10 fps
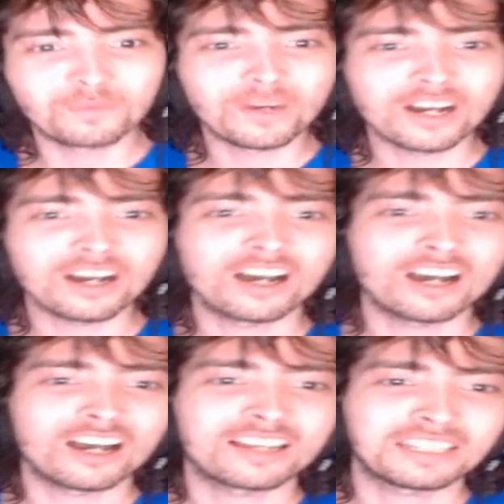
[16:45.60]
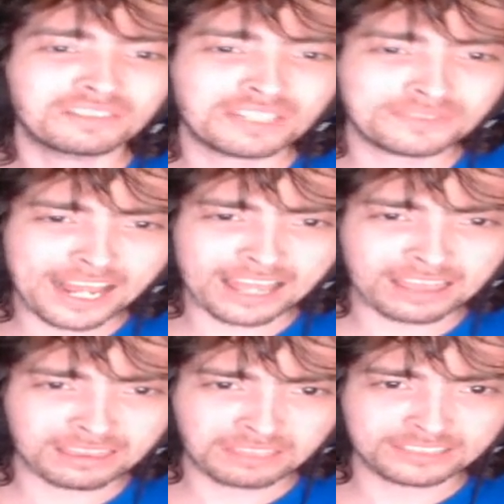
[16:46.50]
but yeah,
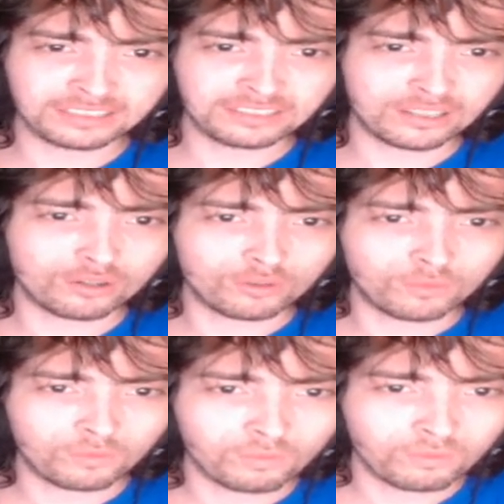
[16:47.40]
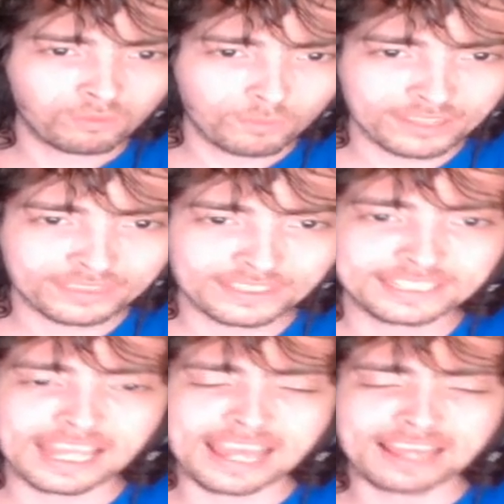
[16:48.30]
like the whole win
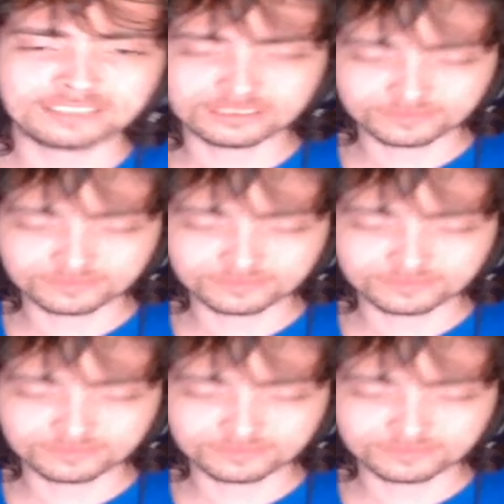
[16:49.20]
thing, and